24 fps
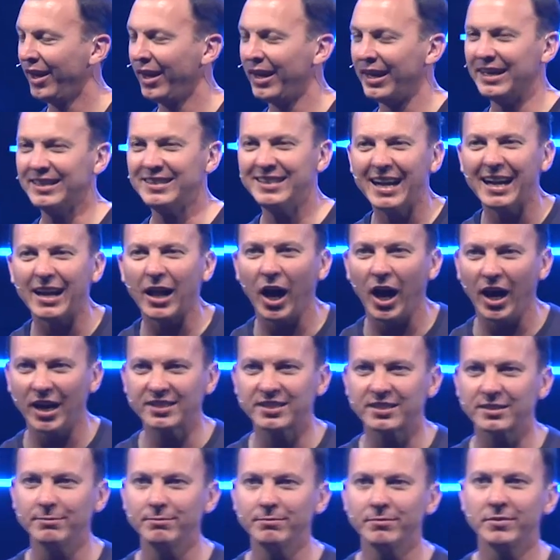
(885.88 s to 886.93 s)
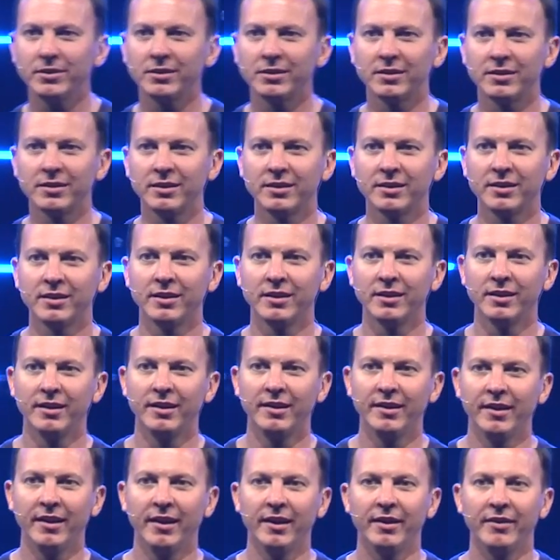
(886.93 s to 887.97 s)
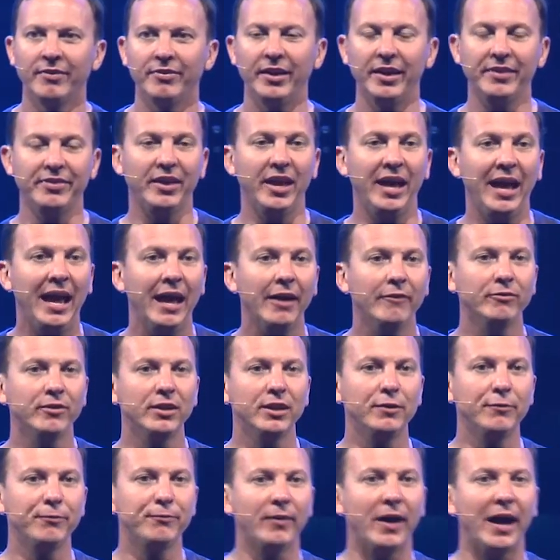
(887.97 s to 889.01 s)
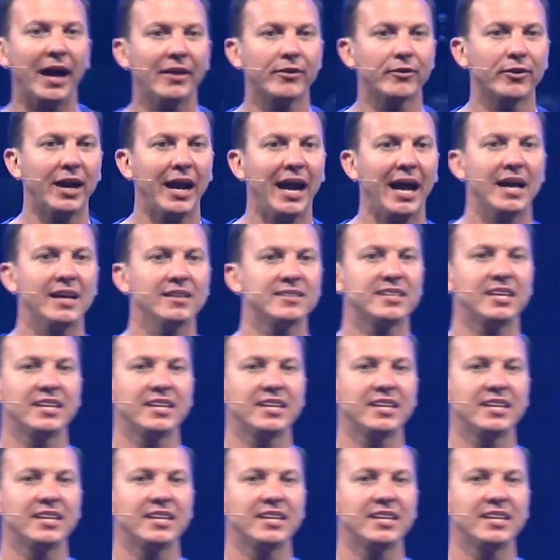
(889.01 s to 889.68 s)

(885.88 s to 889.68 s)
Isn't that awesome? that the Heavenly Father has